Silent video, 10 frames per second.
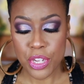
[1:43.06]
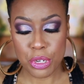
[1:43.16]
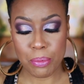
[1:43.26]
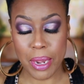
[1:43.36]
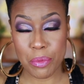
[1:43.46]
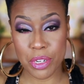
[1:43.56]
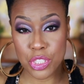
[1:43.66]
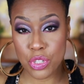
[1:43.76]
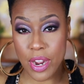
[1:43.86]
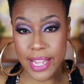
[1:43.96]
you might want
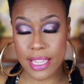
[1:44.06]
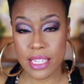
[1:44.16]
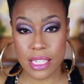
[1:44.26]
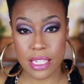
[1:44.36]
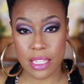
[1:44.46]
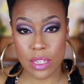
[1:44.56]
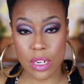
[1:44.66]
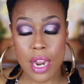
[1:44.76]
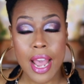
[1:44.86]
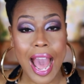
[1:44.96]
to try this
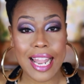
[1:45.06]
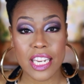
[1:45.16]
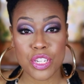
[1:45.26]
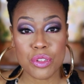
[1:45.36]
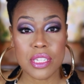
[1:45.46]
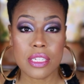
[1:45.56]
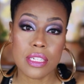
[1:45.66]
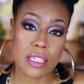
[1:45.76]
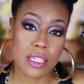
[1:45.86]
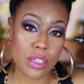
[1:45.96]
concealer. I did use this
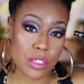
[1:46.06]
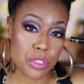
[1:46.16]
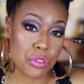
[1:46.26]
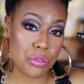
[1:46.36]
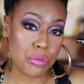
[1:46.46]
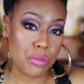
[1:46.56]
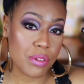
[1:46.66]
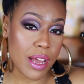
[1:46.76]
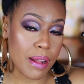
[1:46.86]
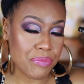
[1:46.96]
concealer to,
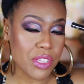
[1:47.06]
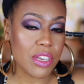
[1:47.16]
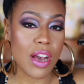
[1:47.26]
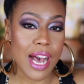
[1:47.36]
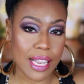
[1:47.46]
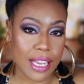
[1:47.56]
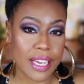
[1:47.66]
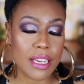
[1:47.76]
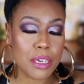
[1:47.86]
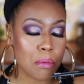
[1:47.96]
um, you know,
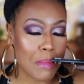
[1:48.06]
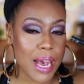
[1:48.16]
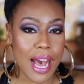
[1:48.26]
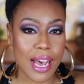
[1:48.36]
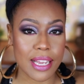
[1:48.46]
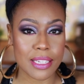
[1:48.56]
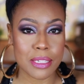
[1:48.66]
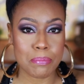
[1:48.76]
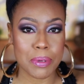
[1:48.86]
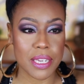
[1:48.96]
highlight under my
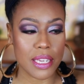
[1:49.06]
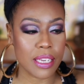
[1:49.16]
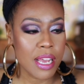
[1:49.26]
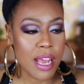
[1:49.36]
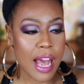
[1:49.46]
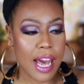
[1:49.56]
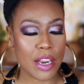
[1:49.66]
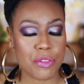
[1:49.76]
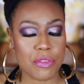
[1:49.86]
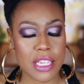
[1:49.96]
eyes, but I
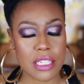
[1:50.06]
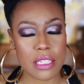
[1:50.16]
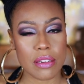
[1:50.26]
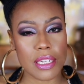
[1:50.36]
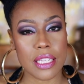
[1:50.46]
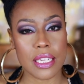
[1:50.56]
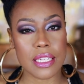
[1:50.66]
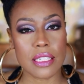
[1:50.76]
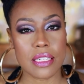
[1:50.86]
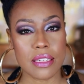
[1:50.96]
don't necessarily think
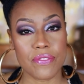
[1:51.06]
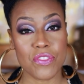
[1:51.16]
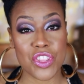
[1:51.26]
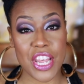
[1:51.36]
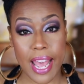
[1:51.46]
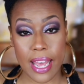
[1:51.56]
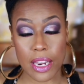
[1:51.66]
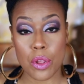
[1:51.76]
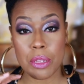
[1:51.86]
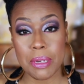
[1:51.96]
it's good for that,
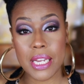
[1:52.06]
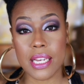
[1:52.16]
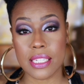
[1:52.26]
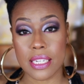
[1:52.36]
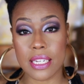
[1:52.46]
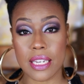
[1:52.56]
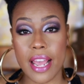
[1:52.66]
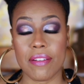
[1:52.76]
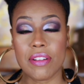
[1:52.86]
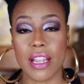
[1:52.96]
only because it doesn't
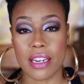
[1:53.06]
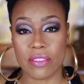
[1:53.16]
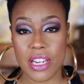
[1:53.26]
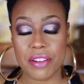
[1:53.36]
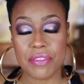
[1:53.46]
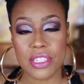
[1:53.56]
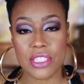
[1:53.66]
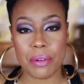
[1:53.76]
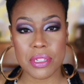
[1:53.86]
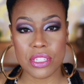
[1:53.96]
have a lot of coverage.
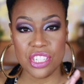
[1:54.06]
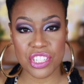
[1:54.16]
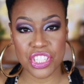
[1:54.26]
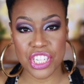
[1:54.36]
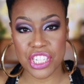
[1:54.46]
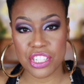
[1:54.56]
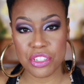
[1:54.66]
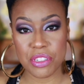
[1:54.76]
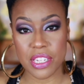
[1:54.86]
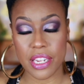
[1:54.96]
I would suggest
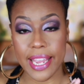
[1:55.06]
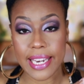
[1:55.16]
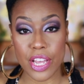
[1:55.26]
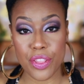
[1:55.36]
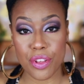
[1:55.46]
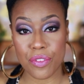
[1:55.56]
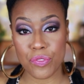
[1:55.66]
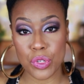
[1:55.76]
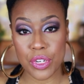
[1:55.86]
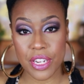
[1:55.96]
using another
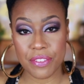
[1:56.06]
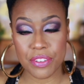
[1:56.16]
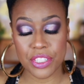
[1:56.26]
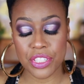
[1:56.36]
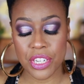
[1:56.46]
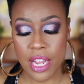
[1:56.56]
full coverage